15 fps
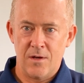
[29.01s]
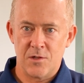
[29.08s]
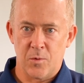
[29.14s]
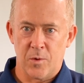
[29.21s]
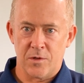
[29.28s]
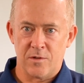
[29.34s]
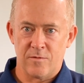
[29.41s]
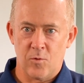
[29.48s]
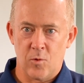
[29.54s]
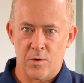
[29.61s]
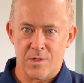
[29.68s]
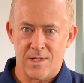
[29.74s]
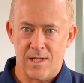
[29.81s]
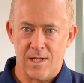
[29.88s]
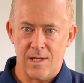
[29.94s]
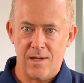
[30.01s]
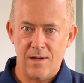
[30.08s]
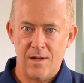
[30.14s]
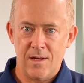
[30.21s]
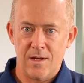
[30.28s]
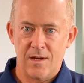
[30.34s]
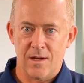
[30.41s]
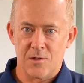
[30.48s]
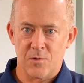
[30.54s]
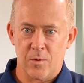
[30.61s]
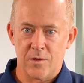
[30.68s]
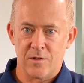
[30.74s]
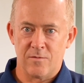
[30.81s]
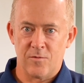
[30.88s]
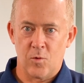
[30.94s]
24T, and
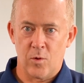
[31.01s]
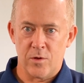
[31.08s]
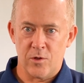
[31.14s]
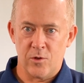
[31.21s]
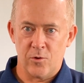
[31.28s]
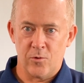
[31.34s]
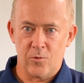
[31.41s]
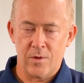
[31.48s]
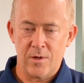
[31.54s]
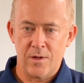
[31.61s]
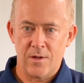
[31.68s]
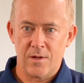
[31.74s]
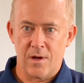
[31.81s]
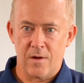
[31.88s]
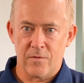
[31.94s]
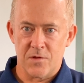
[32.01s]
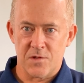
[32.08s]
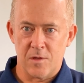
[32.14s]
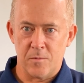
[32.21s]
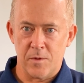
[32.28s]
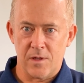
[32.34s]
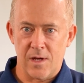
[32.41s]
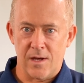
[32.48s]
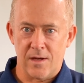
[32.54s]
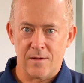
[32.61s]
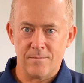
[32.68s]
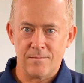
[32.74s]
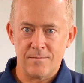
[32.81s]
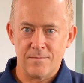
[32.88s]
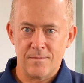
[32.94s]
24U of the CBA.